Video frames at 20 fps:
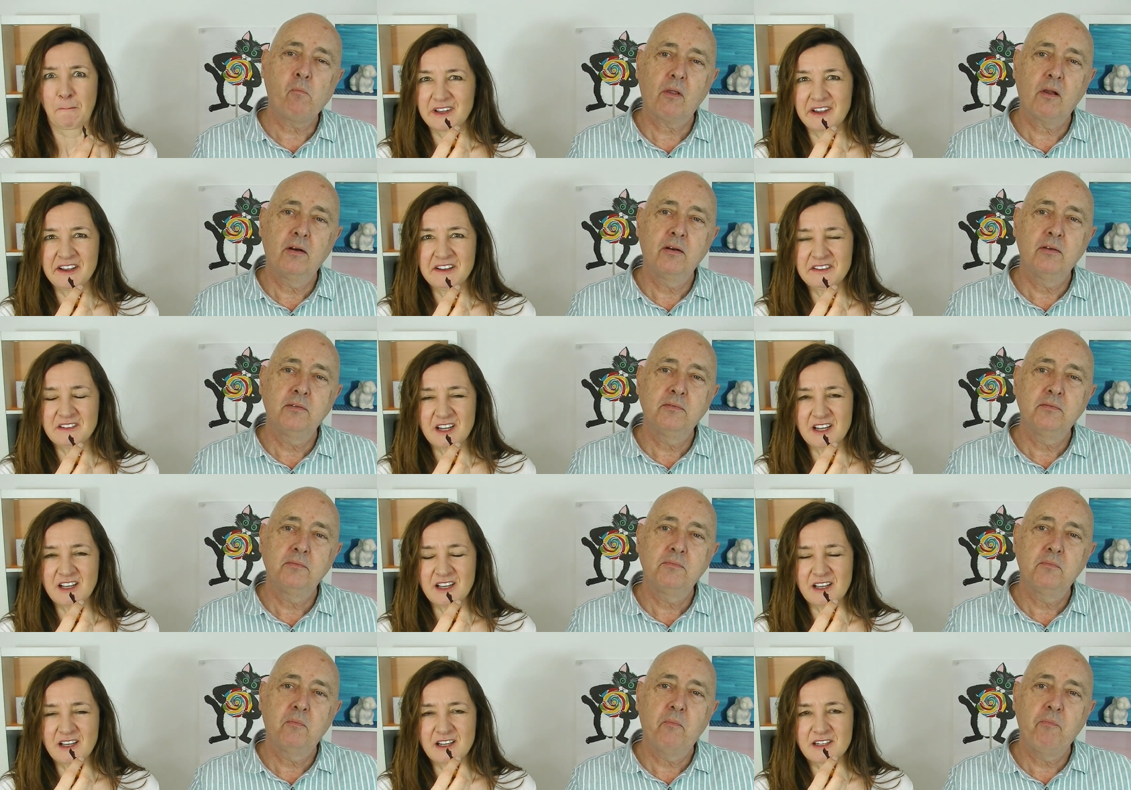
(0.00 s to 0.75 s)
Speaker 1: It, it,
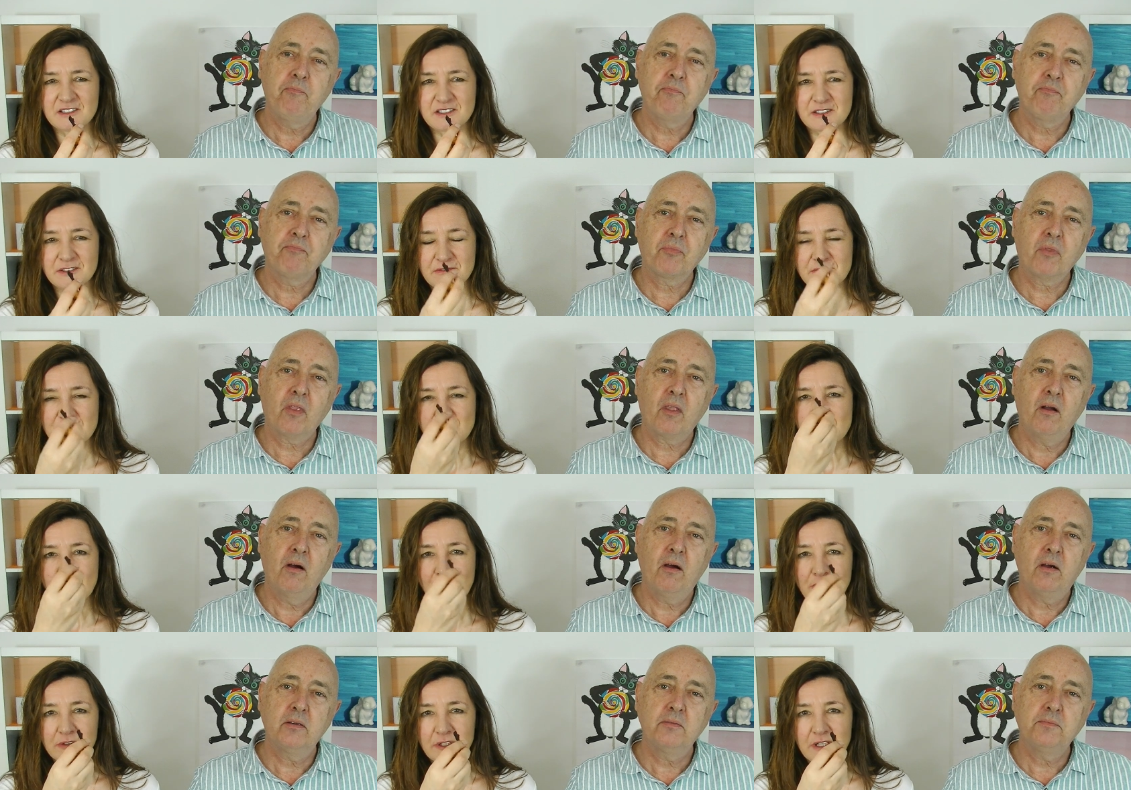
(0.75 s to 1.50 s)
it's a
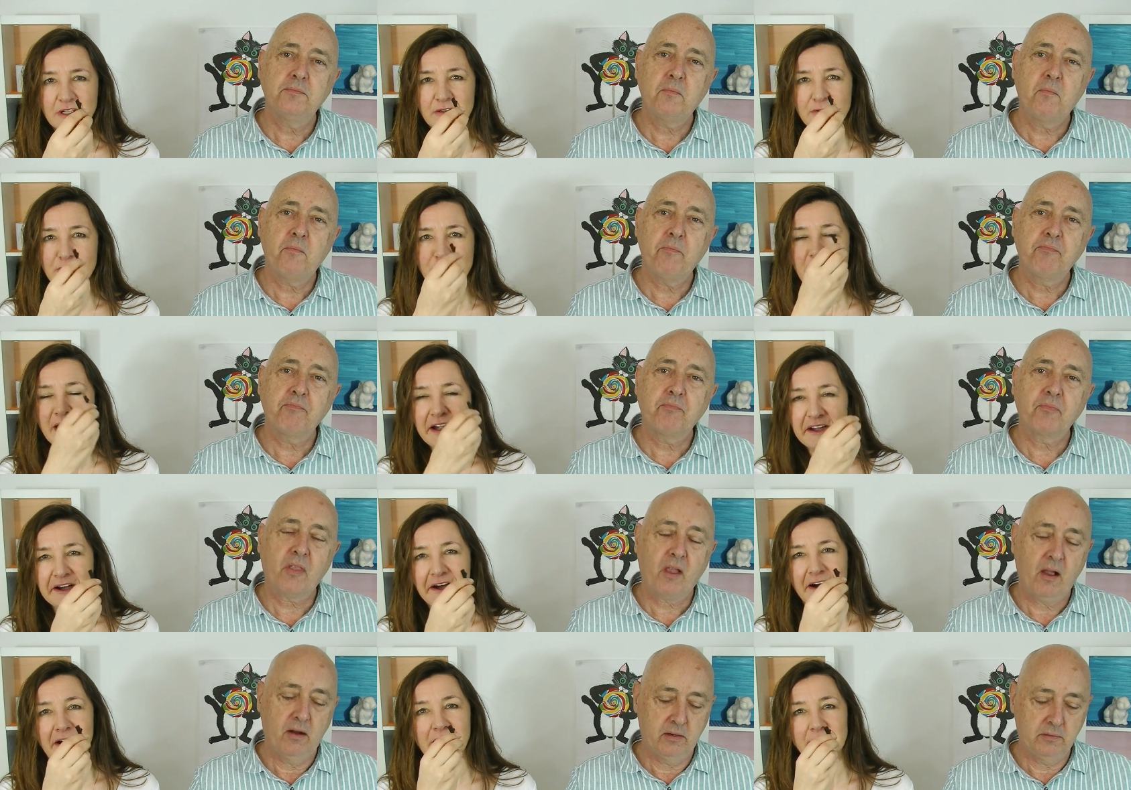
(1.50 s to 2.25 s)
chocolate
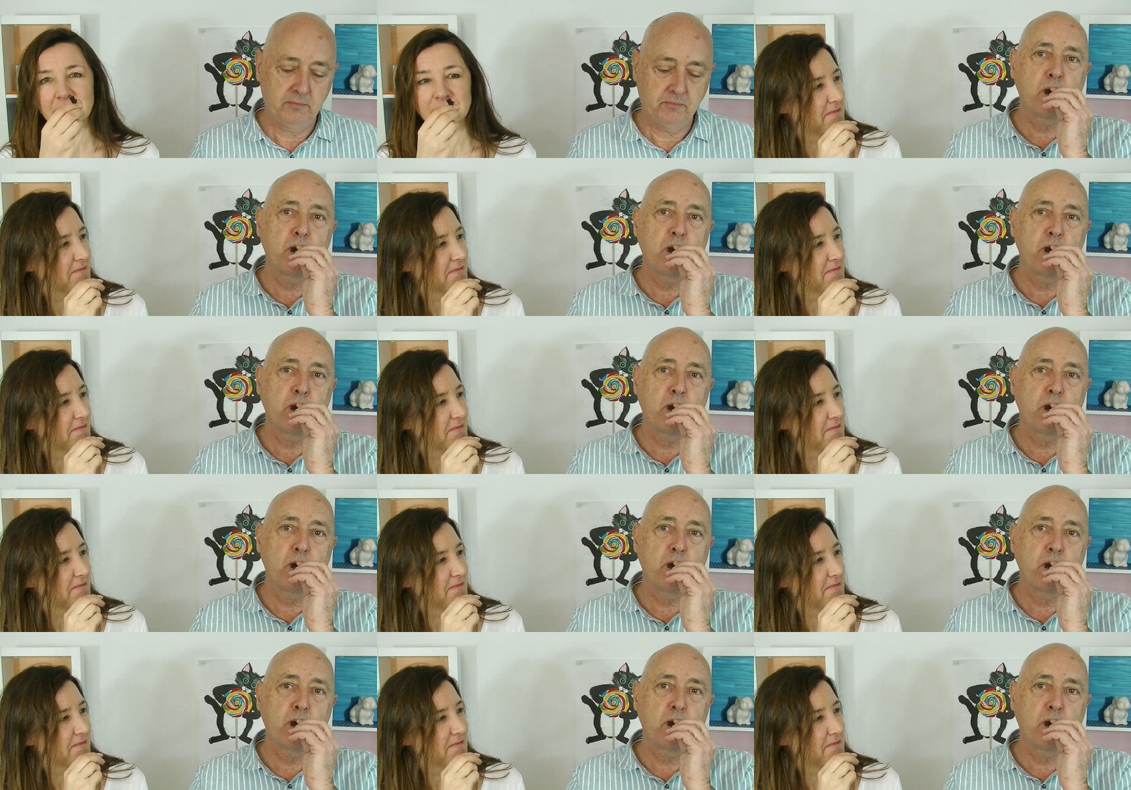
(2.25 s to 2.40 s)
cracker.